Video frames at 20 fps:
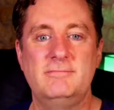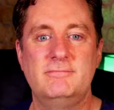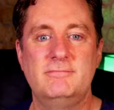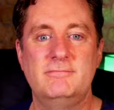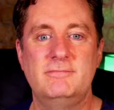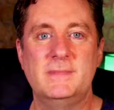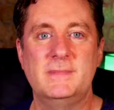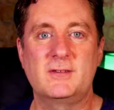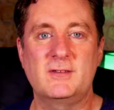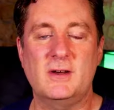
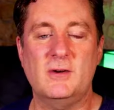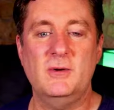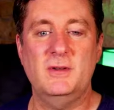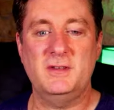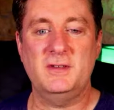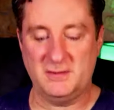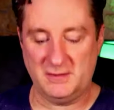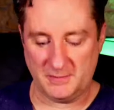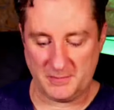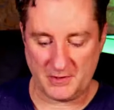it's always
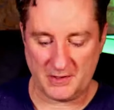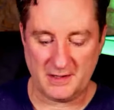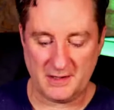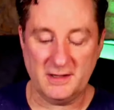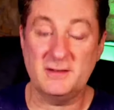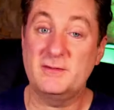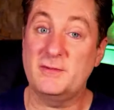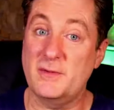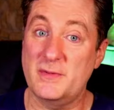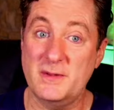a
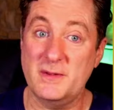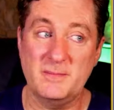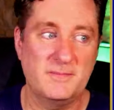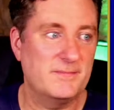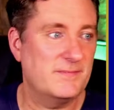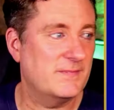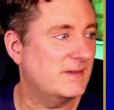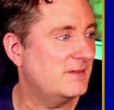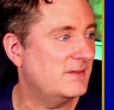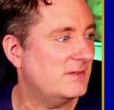surprise for them.
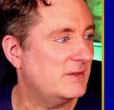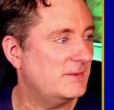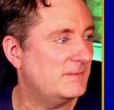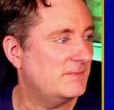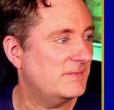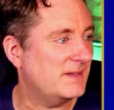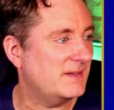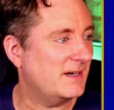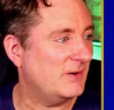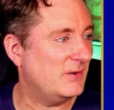So
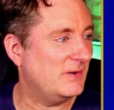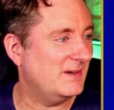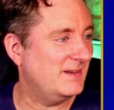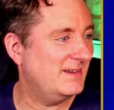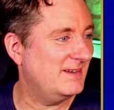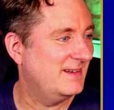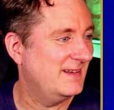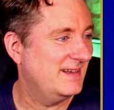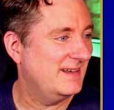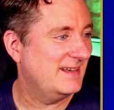I
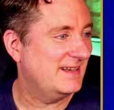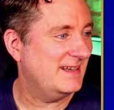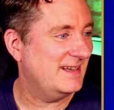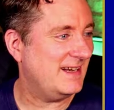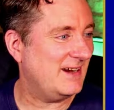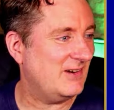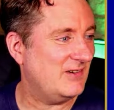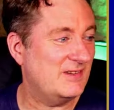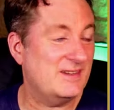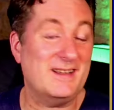
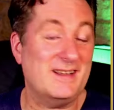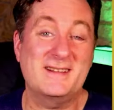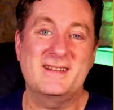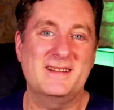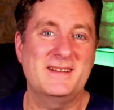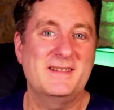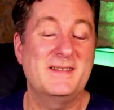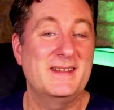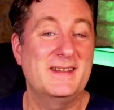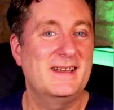always like
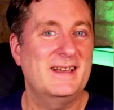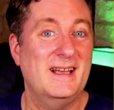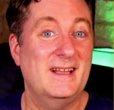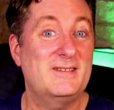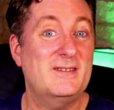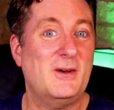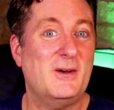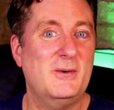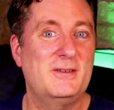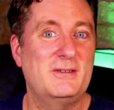to, it's
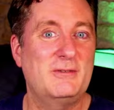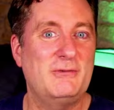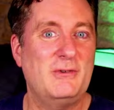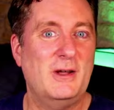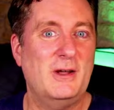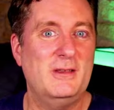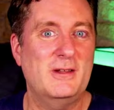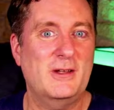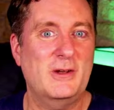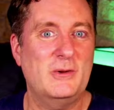always
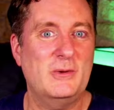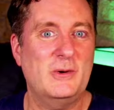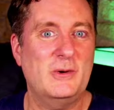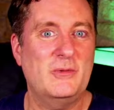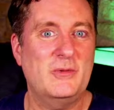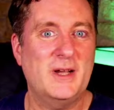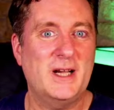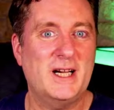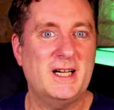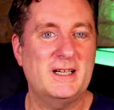fun to go to a
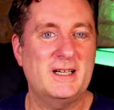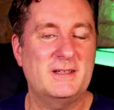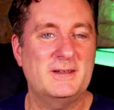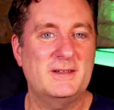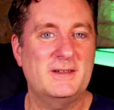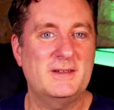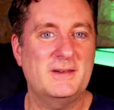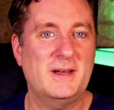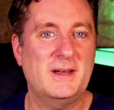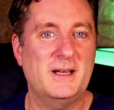fair
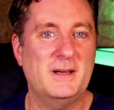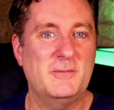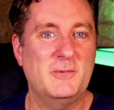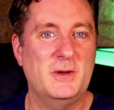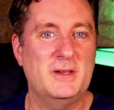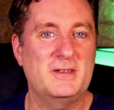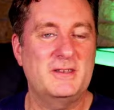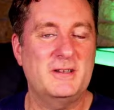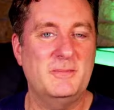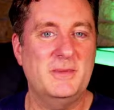
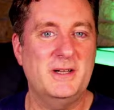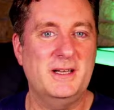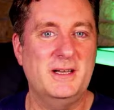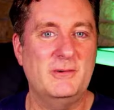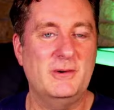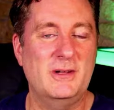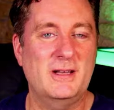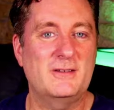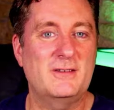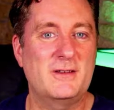with somebody
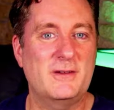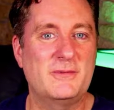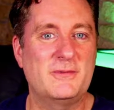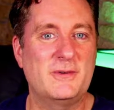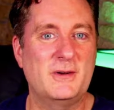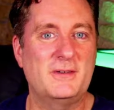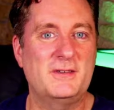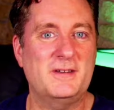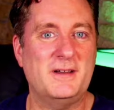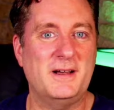when it's their
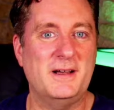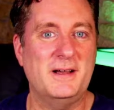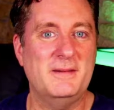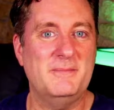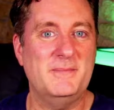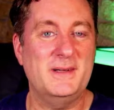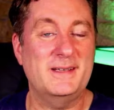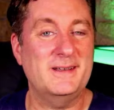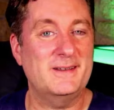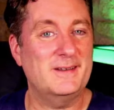first time,
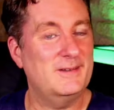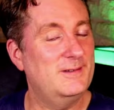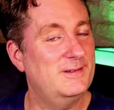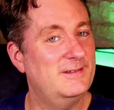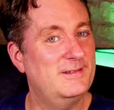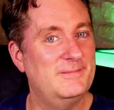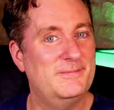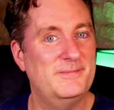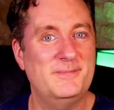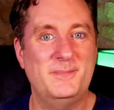
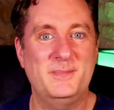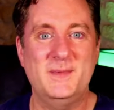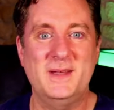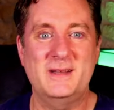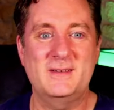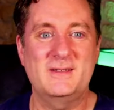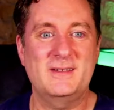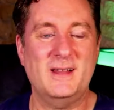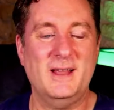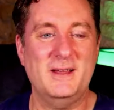because
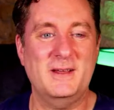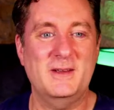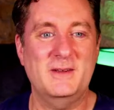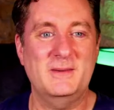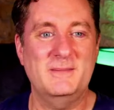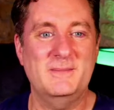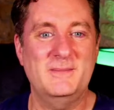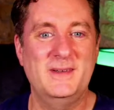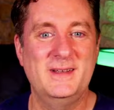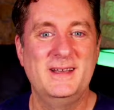it's like
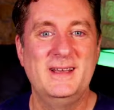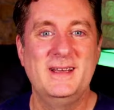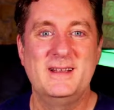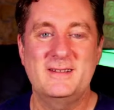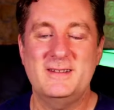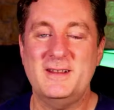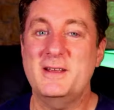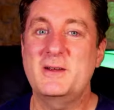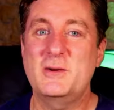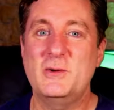
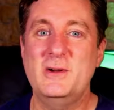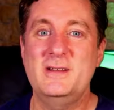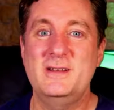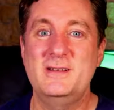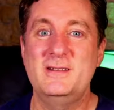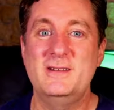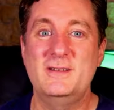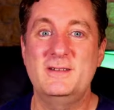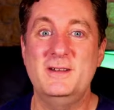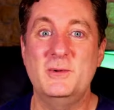going to
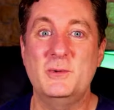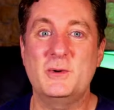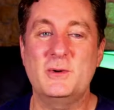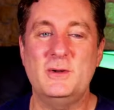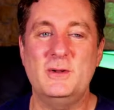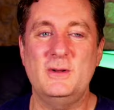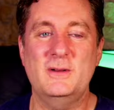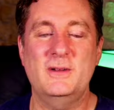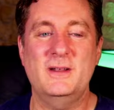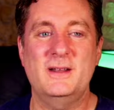Disney
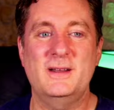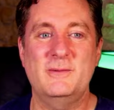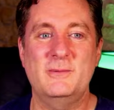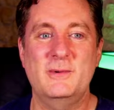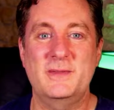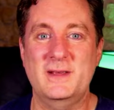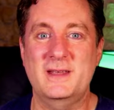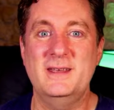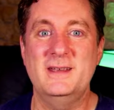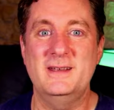World
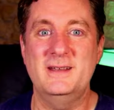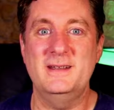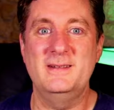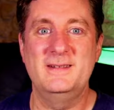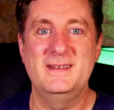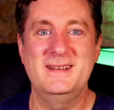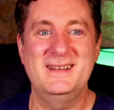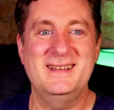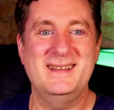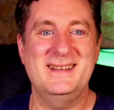with a kid.
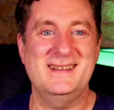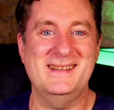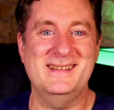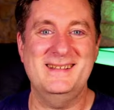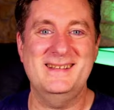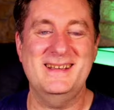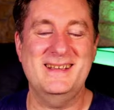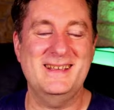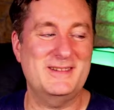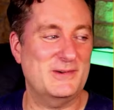
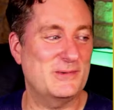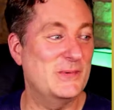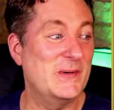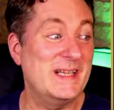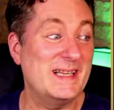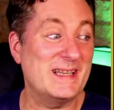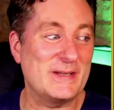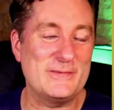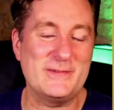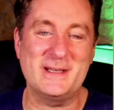You get to
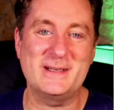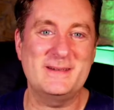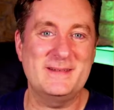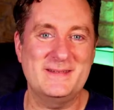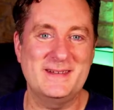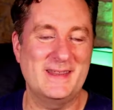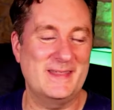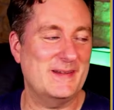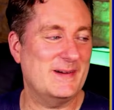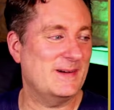relive it
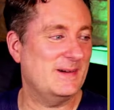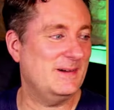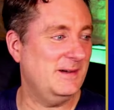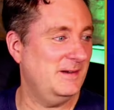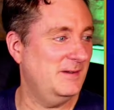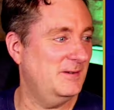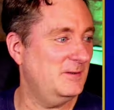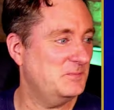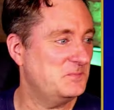in their eyes.